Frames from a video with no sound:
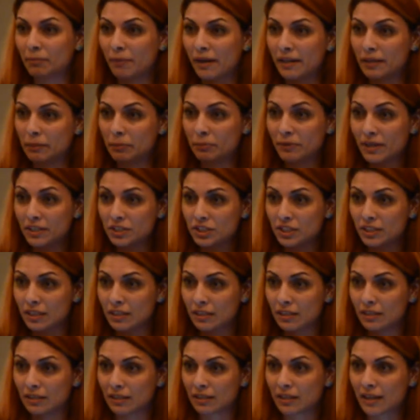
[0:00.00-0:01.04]
my
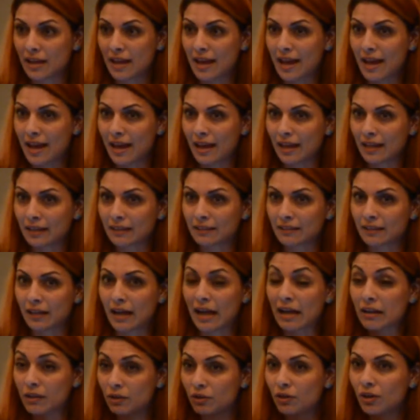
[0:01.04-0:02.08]
oppression, and
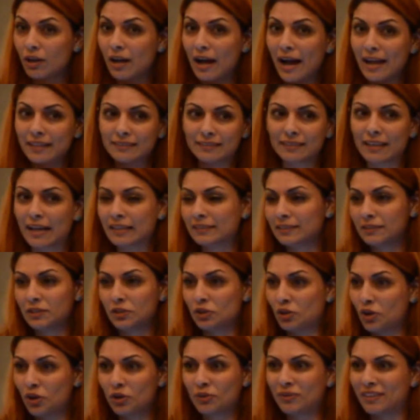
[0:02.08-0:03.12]
I
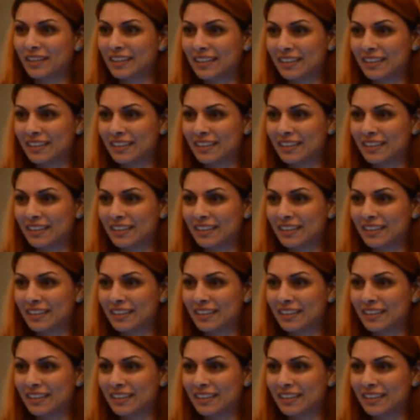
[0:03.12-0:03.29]
didn't know